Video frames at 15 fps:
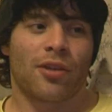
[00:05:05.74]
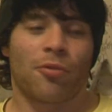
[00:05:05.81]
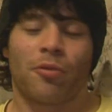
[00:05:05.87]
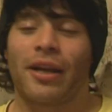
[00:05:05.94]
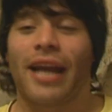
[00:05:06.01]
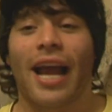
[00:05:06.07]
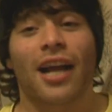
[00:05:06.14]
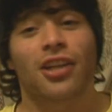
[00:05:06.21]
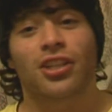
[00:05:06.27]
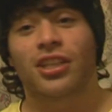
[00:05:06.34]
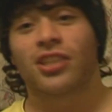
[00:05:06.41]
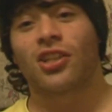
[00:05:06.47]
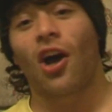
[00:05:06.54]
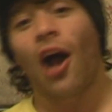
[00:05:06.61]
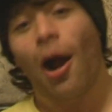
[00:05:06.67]
the
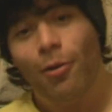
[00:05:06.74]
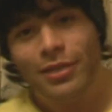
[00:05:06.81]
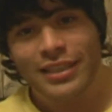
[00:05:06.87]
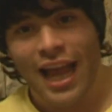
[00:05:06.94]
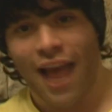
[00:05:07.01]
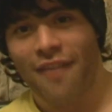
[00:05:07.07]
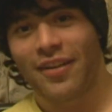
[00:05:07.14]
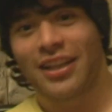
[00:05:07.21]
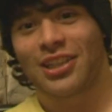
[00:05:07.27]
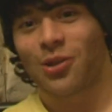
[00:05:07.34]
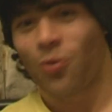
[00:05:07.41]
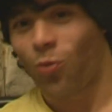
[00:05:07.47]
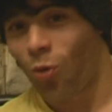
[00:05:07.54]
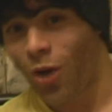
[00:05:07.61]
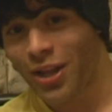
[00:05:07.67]
reactions I was having
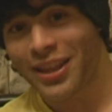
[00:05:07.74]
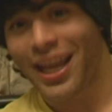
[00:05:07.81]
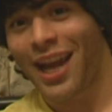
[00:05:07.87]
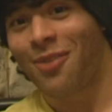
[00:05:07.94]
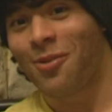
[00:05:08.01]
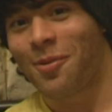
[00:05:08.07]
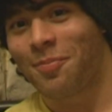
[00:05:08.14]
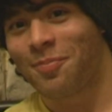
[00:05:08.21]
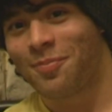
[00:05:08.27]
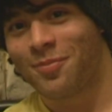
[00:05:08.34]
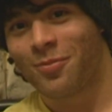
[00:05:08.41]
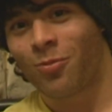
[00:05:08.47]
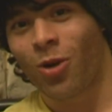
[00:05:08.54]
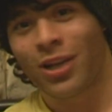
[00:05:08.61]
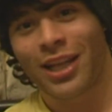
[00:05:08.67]
to what they
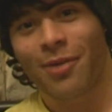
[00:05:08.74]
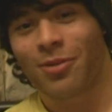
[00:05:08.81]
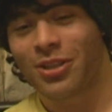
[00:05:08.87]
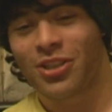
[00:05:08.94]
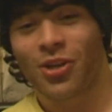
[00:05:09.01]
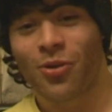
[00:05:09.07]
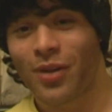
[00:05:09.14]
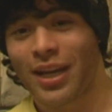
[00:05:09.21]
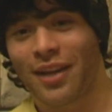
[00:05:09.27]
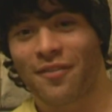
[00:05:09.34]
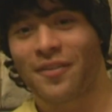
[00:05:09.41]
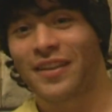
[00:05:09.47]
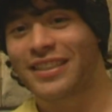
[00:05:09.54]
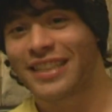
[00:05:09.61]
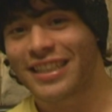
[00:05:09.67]
were doing
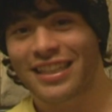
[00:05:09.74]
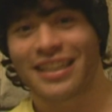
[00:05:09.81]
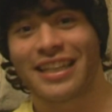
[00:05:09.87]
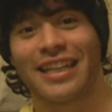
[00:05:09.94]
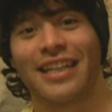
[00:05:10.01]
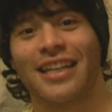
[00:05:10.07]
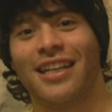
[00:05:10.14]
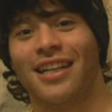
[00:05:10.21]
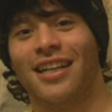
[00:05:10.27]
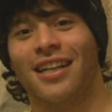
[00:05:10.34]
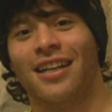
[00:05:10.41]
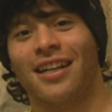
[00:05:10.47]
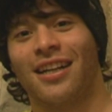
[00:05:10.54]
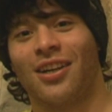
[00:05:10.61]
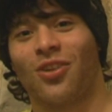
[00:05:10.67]
physically
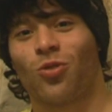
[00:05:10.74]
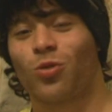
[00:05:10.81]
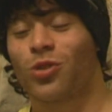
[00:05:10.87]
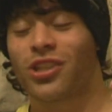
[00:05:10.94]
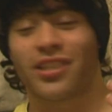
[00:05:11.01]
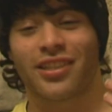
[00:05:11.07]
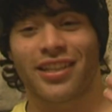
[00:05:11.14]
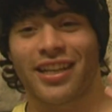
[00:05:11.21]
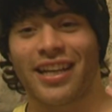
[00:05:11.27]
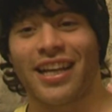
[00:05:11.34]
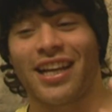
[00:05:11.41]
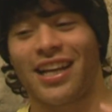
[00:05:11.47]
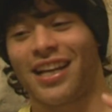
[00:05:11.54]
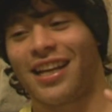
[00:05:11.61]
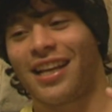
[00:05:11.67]
was
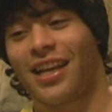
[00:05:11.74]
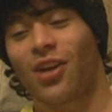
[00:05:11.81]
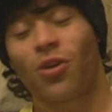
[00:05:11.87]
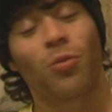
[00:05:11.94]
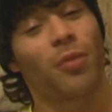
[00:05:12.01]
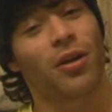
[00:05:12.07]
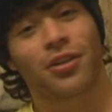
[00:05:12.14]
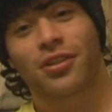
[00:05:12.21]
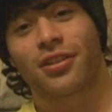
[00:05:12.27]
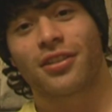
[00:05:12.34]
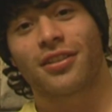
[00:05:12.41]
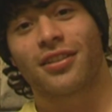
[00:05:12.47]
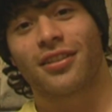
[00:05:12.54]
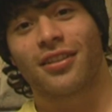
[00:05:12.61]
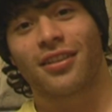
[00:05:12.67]

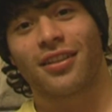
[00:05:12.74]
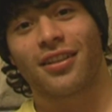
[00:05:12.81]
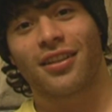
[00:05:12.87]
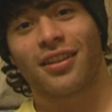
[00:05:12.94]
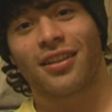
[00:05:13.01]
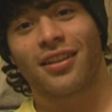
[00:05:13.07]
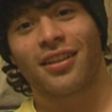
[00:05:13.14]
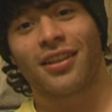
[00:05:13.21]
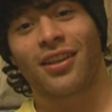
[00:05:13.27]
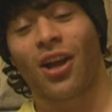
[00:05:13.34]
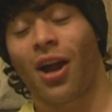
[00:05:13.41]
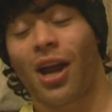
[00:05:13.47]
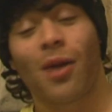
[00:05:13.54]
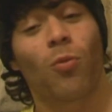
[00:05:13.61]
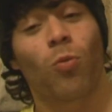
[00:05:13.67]
almost,
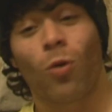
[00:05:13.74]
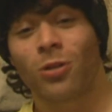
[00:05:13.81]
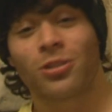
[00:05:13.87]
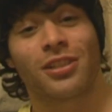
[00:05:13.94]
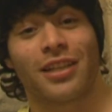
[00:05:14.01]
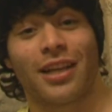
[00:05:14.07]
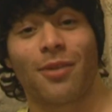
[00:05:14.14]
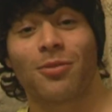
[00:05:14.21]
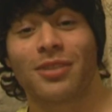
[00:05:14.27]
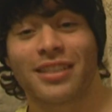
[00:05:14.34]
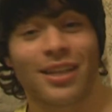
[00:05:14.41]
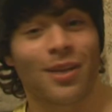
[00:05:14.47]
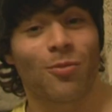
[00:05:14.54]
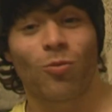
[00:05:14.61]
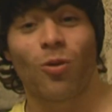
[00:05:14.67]
no, it wasn't. It
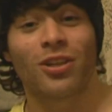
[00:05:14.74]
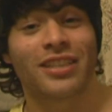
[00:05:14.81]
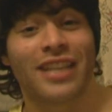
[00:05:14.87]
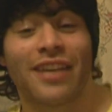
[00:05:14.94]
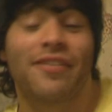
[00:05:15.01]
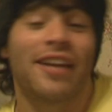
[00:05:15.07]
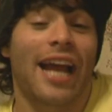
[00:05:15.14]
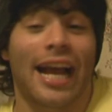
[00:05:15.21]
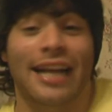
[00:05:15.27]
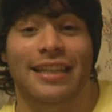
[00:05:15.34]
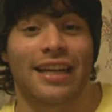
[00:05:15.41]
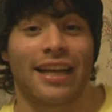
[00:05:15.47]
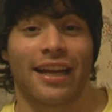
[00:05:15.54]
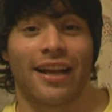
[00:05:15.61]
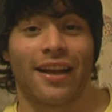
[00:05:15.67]
wasn't even
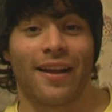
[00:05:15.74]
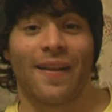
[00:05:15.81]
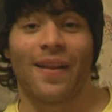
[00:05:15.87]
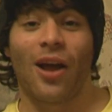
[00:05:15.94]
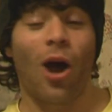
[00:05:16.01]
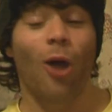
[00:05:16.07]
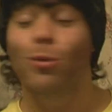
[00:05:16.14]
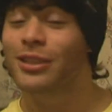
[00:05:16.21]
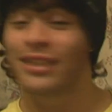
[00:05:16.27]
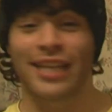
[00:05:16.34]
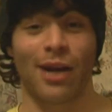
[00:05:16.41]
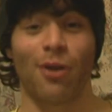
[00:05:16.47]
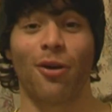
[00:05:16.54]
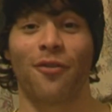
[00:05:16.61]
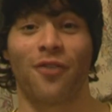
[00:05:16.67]
acting. I was
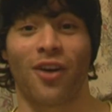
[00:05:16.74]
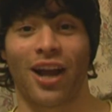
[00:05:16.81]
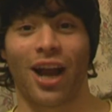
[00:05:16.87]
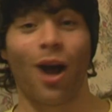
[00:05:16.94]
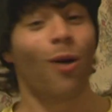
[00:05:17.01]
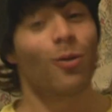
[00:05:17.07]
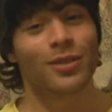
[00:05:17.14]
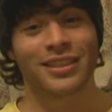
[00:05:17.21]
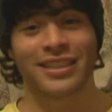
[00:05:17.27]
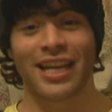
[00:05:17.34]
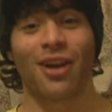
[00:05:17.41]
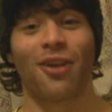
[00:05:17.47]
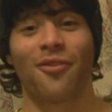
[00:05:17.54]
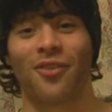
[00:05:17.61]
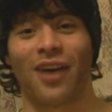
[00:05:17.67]
terrified. I was
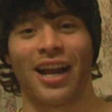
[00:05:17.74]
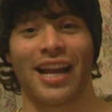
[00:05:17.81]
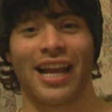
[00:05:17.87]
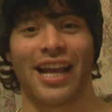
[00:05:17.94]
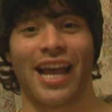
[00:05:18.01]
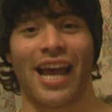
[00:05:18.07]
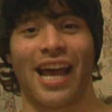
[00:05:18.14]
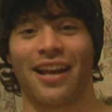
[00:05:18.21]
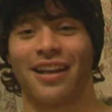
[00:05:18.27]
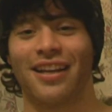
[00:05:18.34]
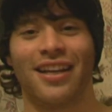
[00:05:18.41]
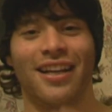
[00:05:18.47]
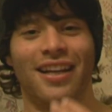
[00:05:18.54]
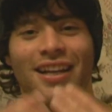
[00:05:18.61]
terrified at